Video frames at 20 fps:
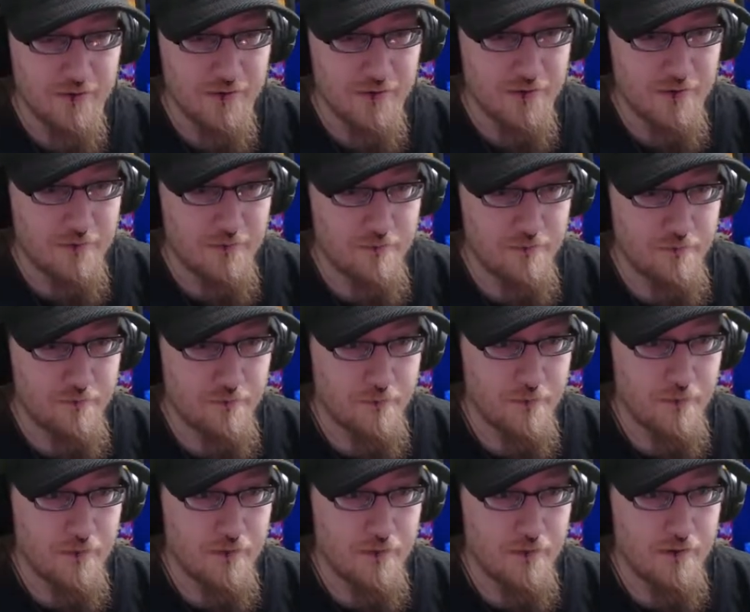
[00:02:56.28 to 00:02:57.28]

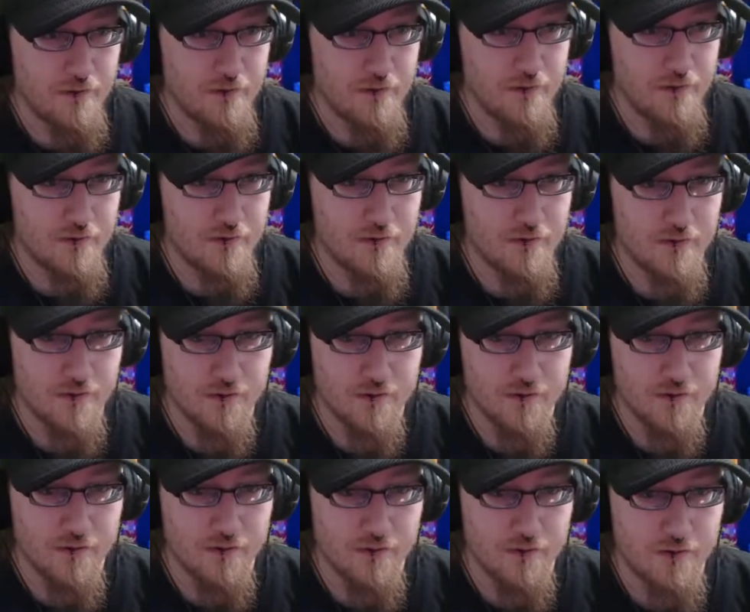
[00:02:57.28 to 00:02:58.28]

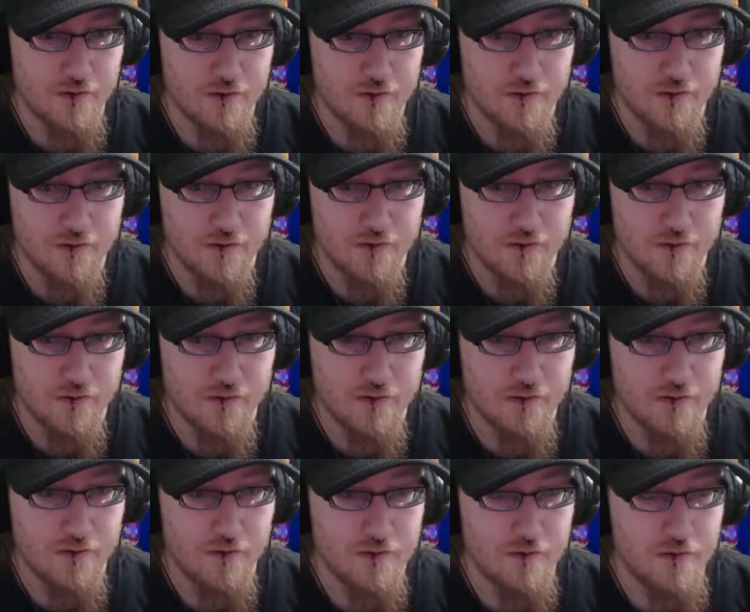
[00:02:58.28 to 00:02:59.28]

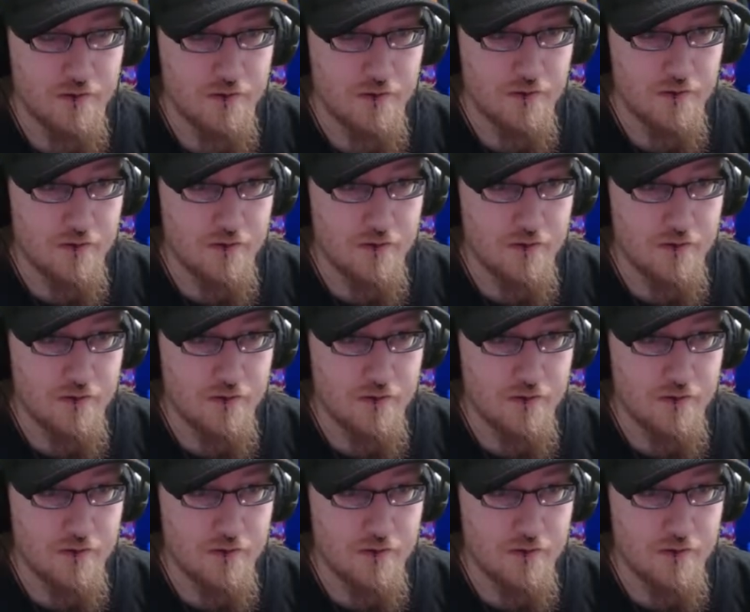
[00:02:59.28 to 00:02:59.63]
(no one is talking)